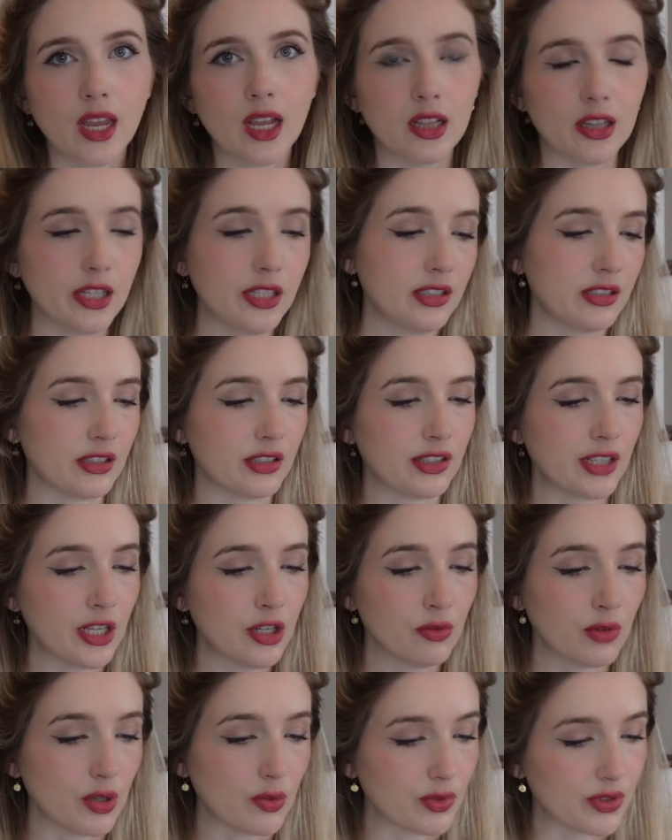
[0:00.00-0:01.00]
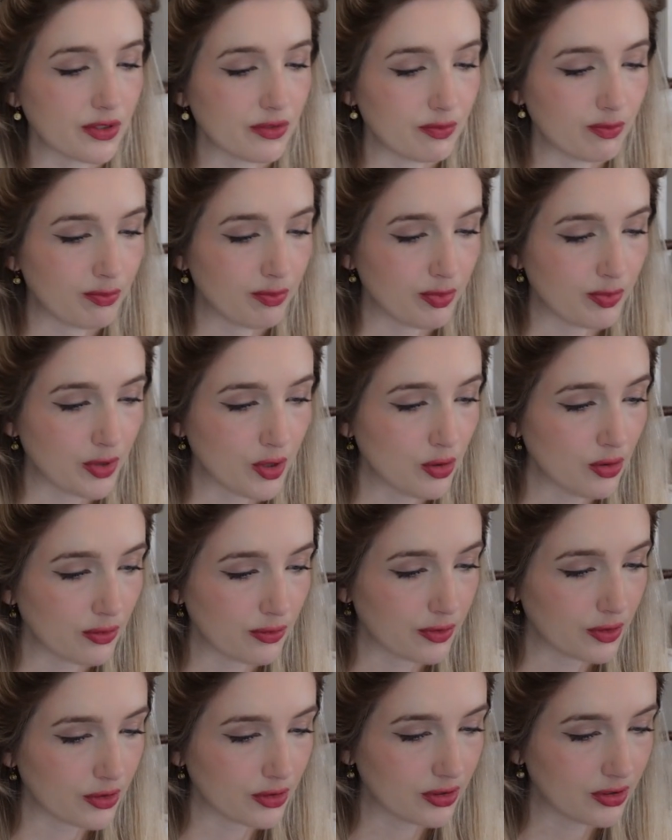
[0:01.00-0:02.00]
At least the scenery was
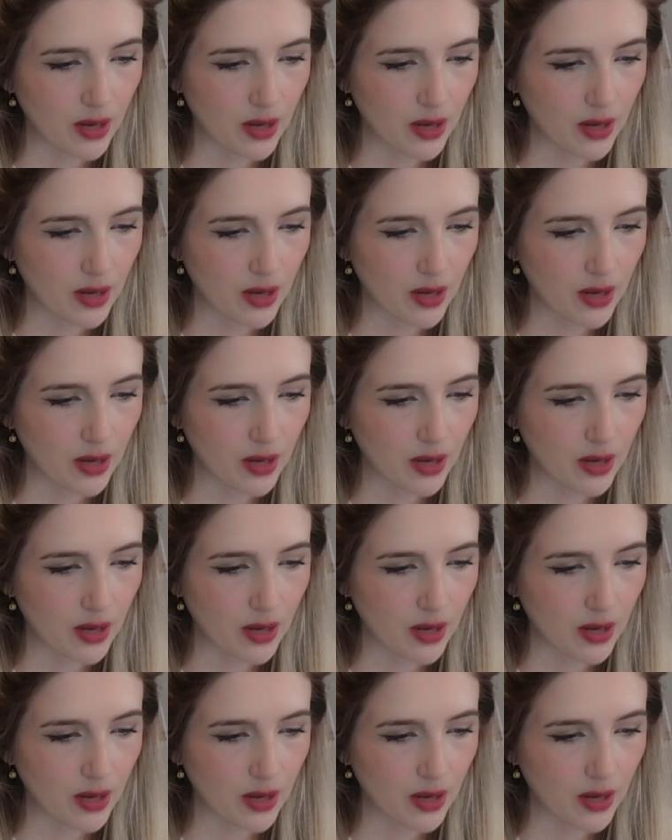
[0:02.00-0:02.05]
beautiful.